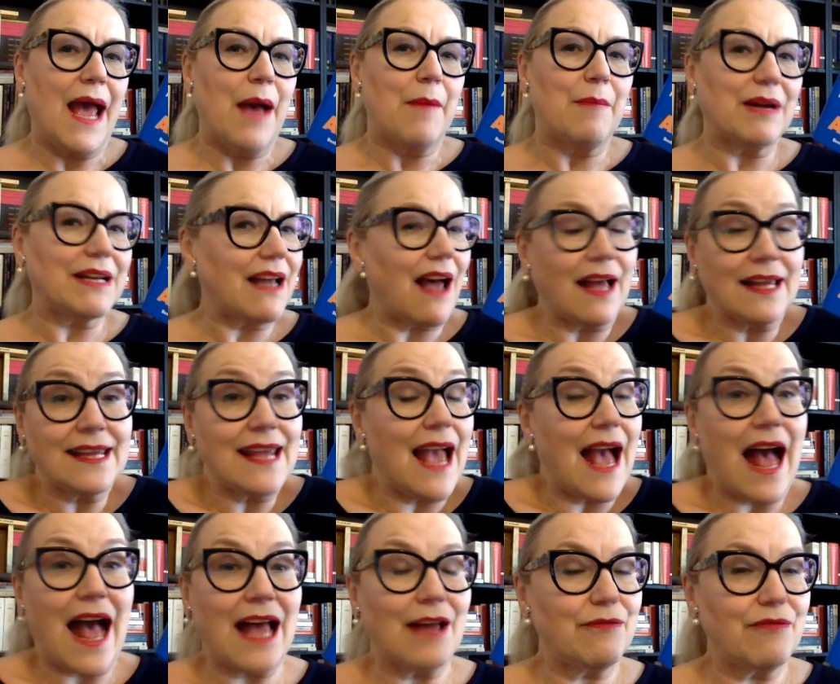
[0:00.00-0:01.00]
But uh, yeah,
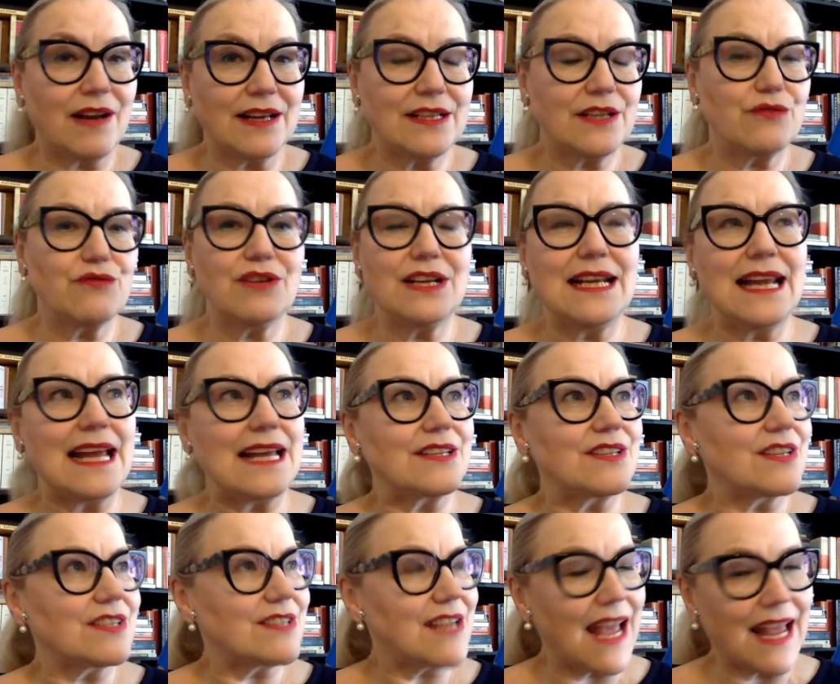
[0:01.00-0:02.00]
I find it really
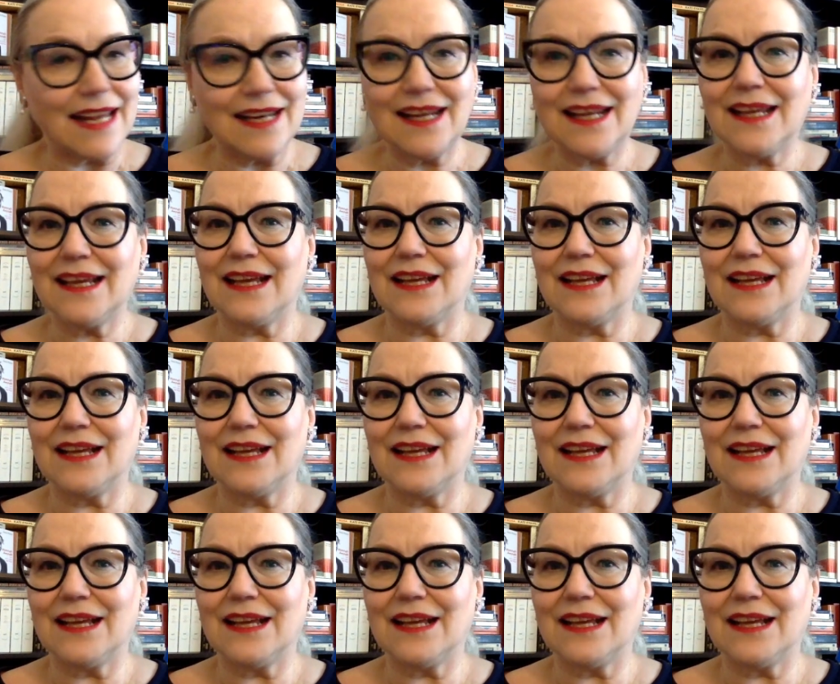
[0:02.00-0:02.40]
entertaining.